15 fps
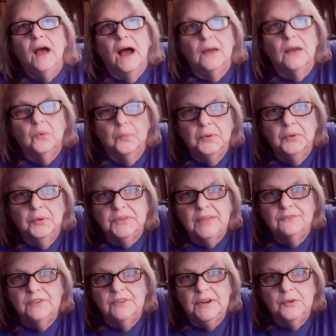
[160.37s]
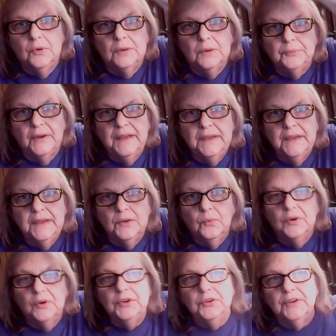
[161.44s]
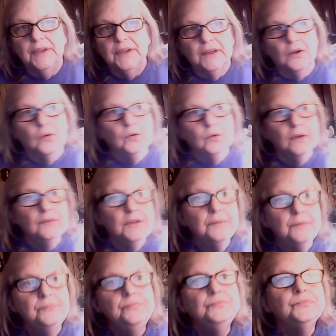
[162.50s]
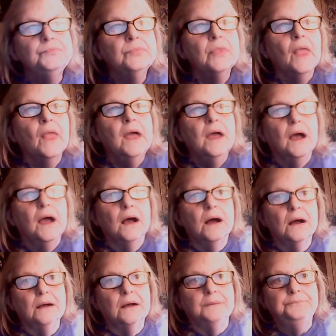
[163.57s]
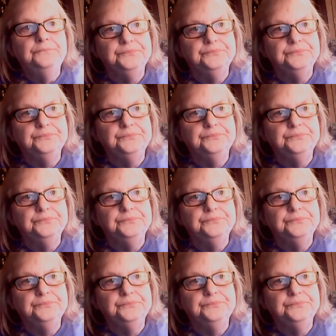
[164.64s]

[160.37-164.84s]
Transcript: I will put that video up right here where you can get a hold of it. Um,